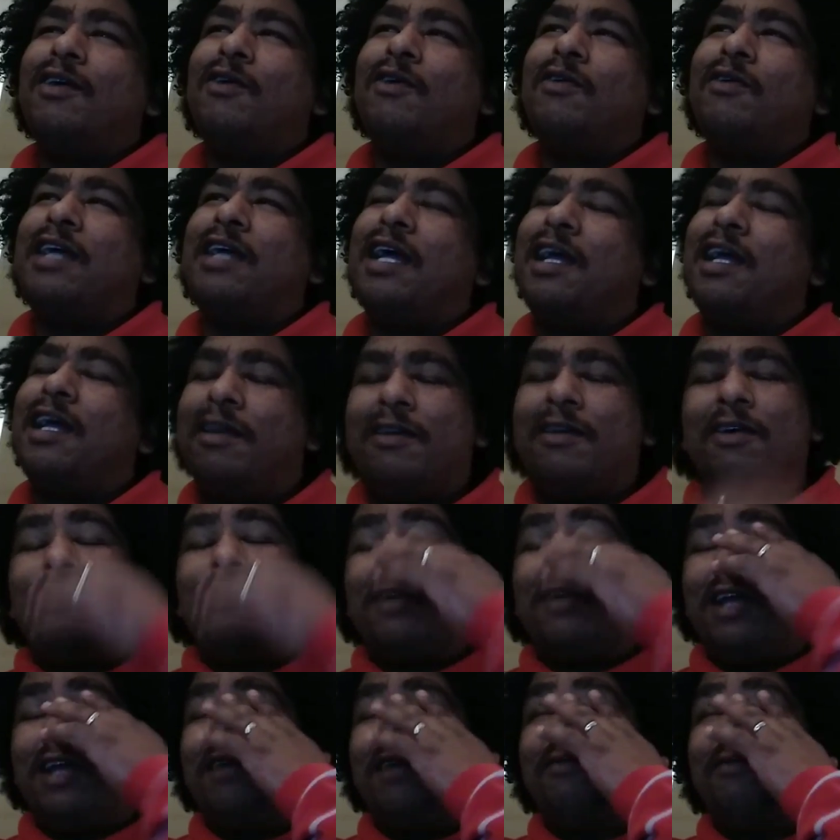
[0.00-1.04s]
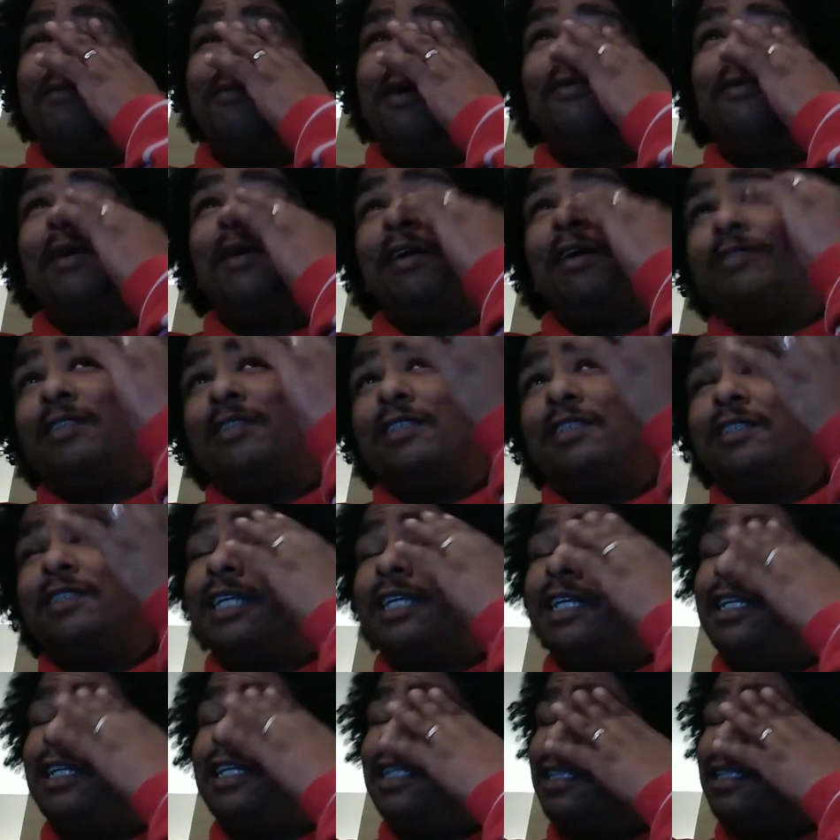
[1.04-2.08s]
Okay, okay. My wife just
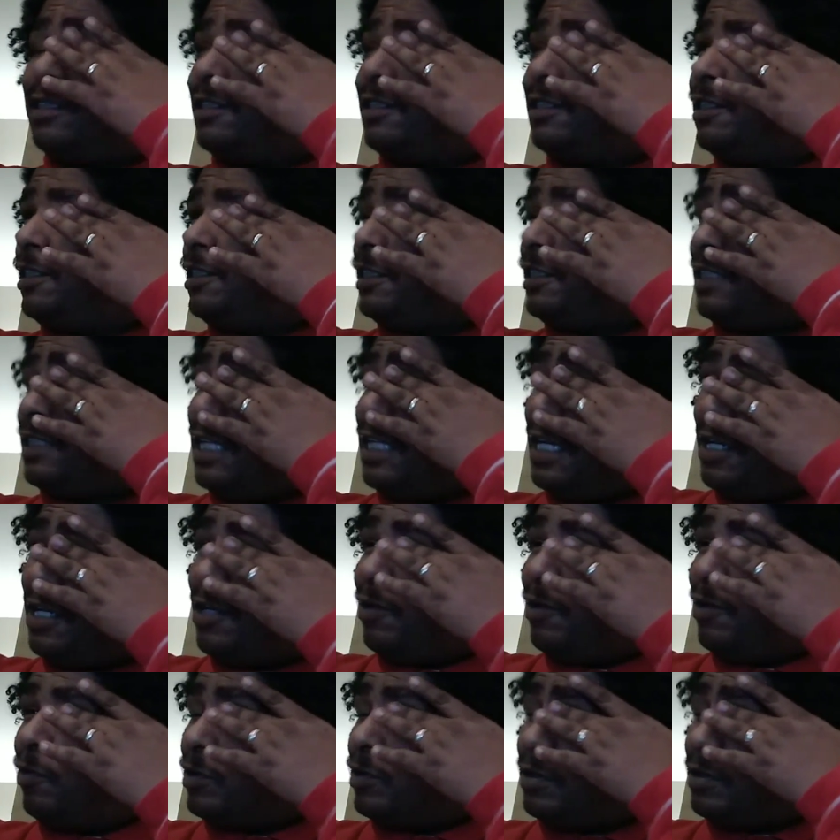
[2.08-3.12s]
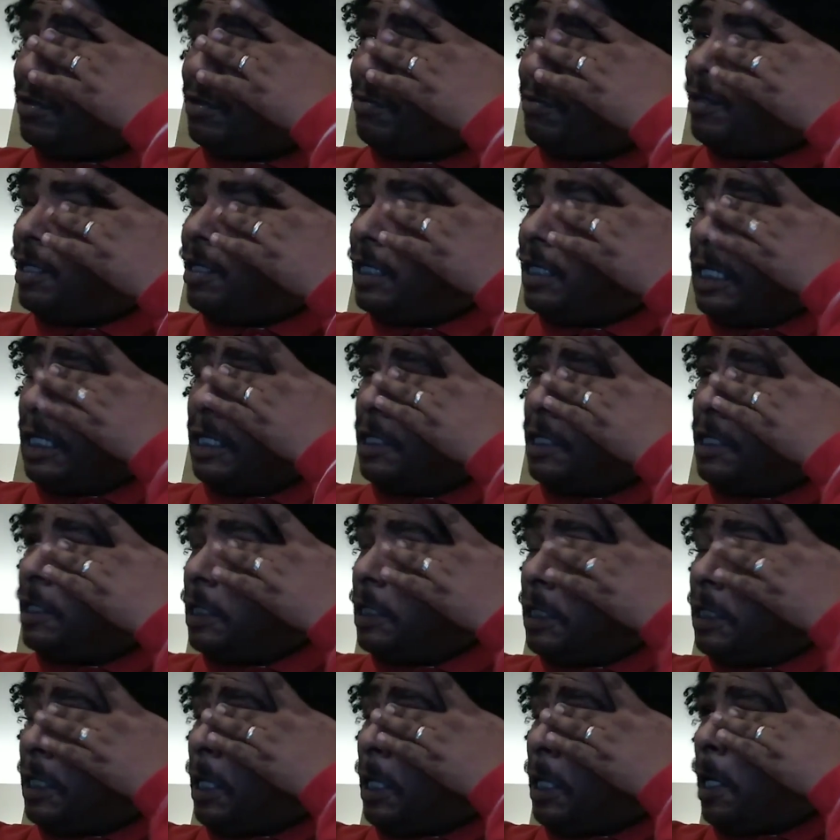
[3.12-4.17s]
said this. She said there was somebody
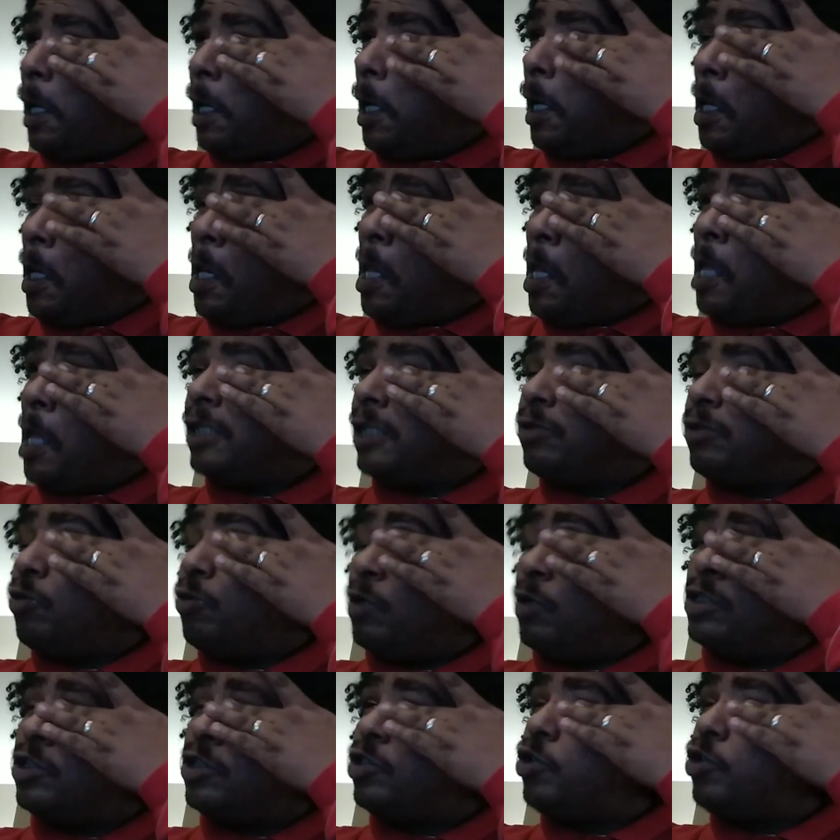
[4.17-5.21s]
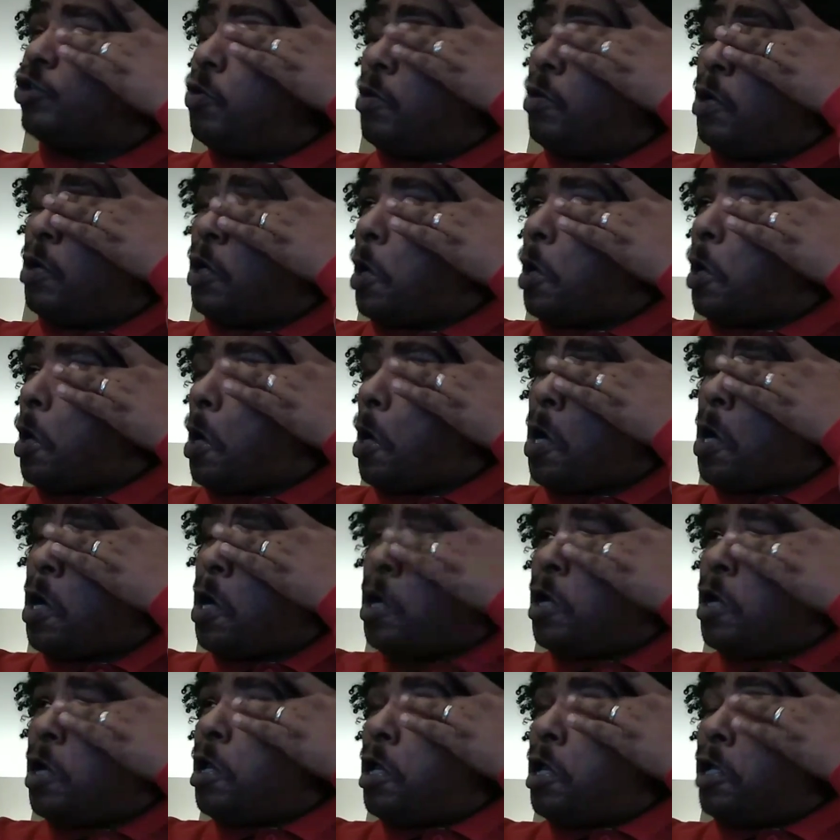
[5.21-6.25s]
uh, went to school with her.
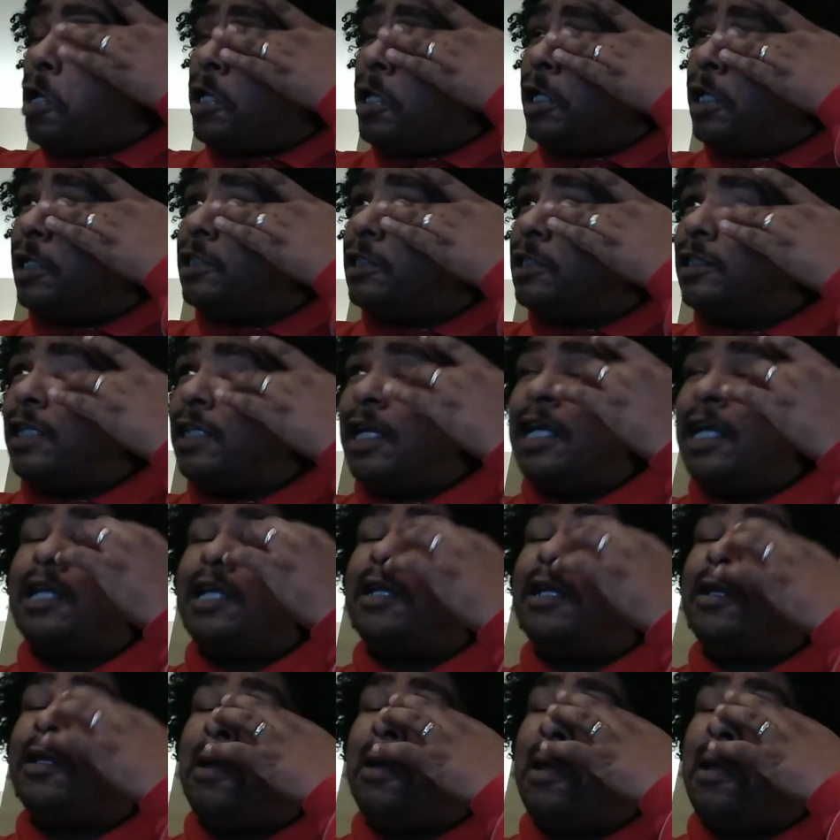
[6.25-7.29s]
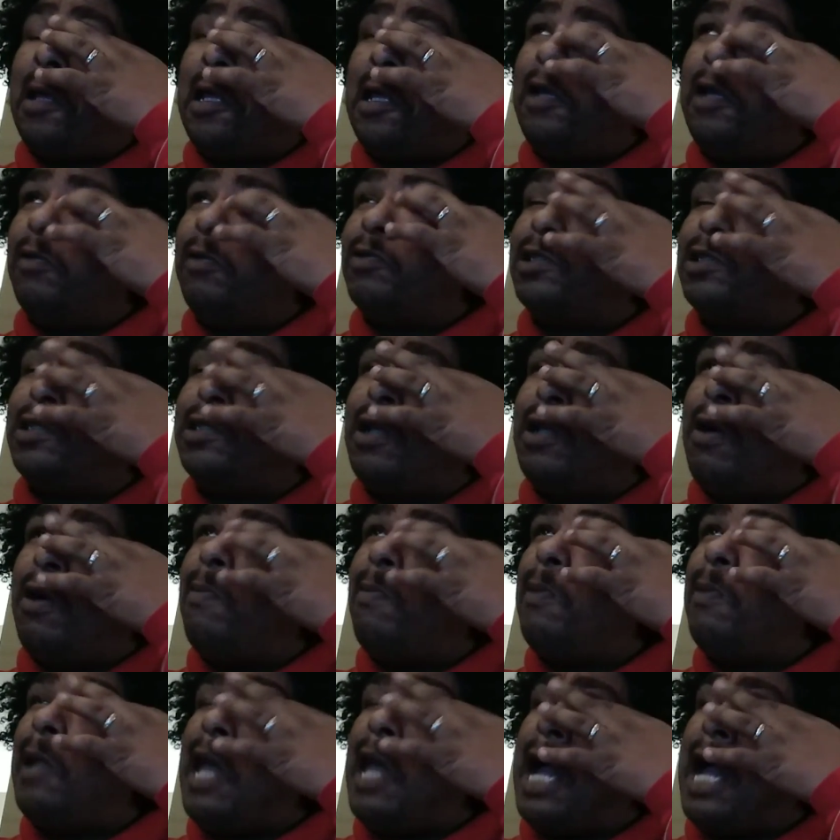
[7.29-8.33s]
They said he was so
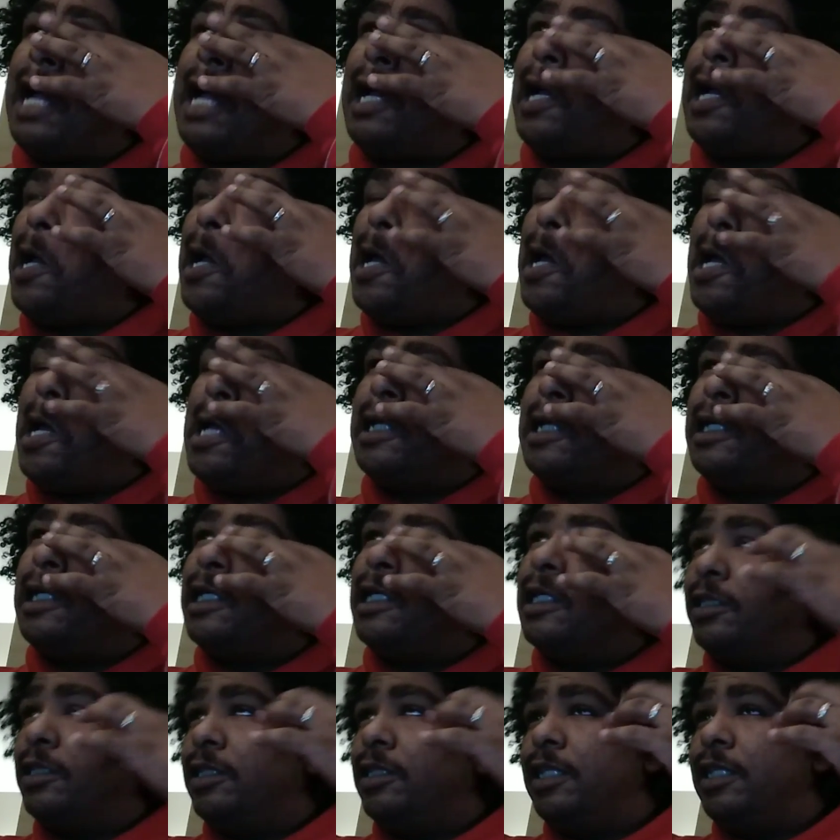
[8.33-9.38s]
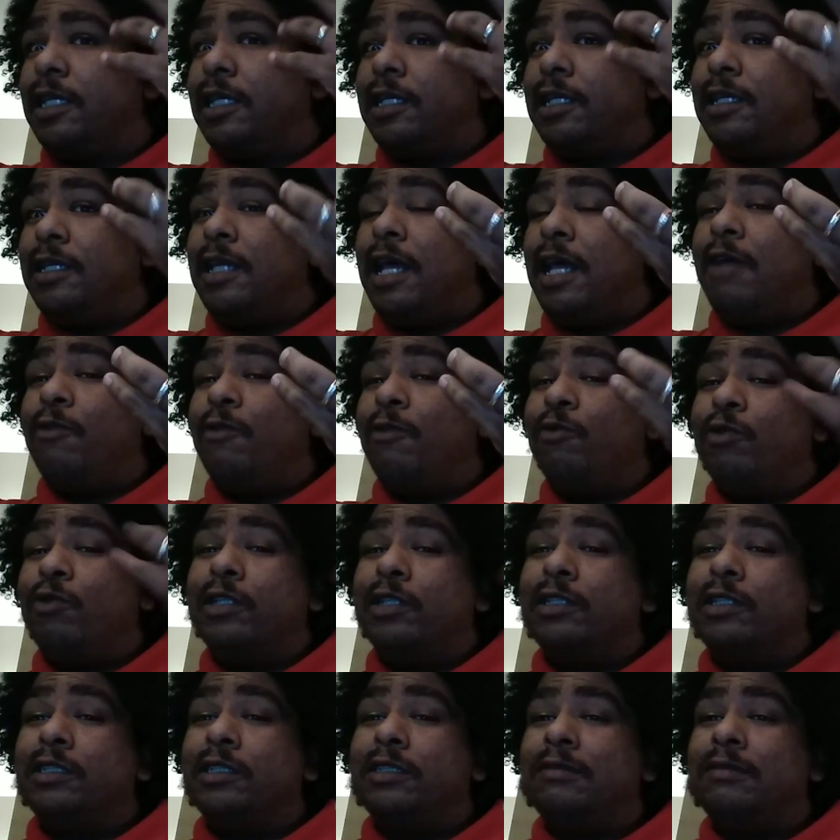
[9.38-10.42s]
black, his nickname
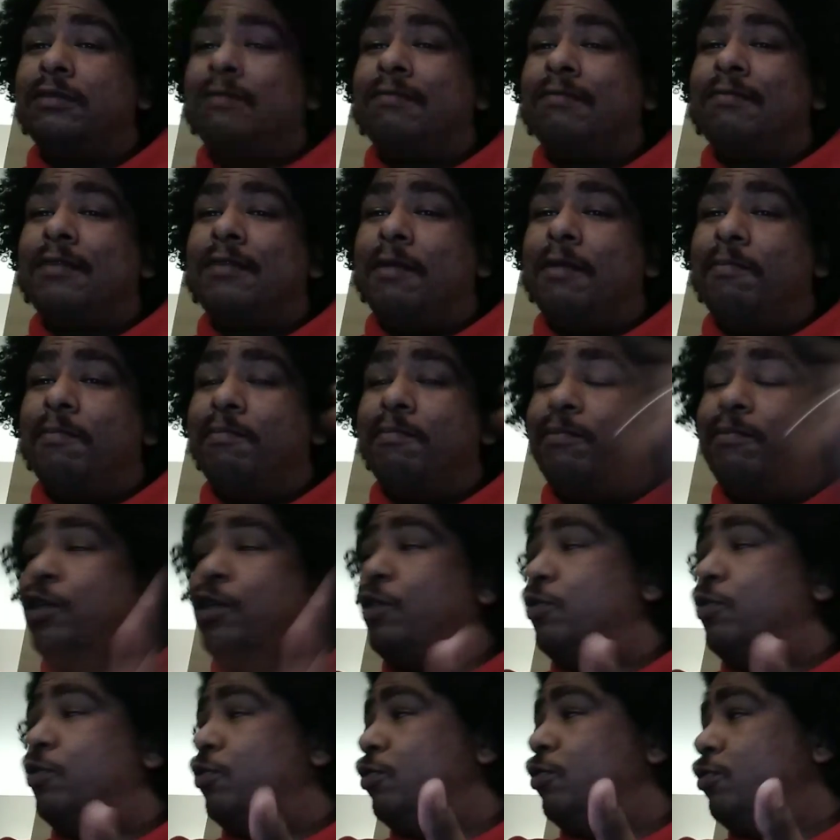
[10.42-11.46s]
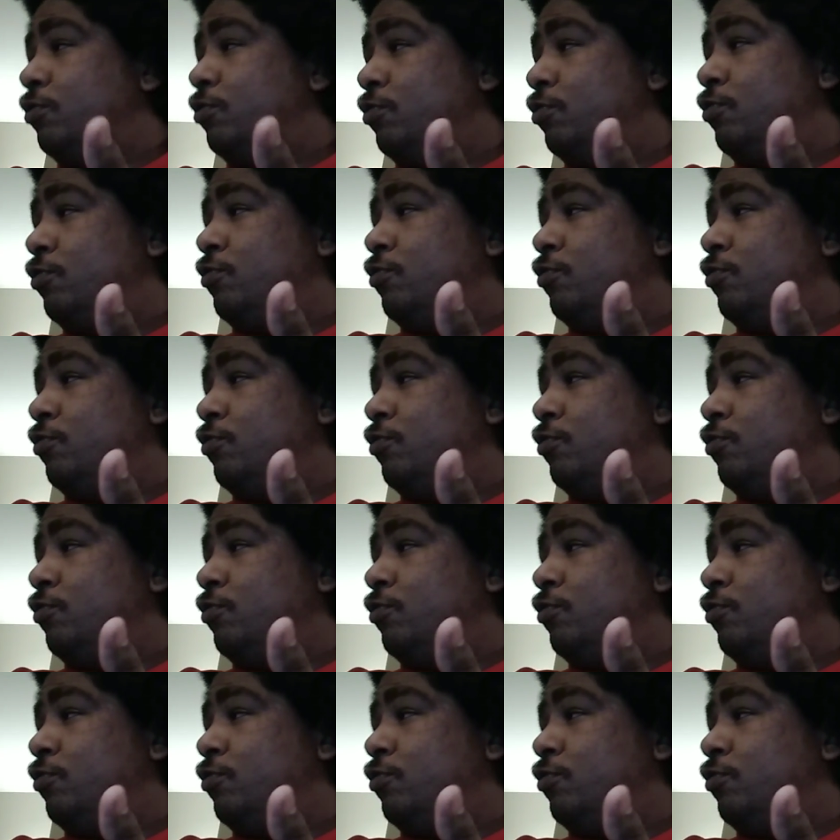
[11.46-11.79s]
was Blue.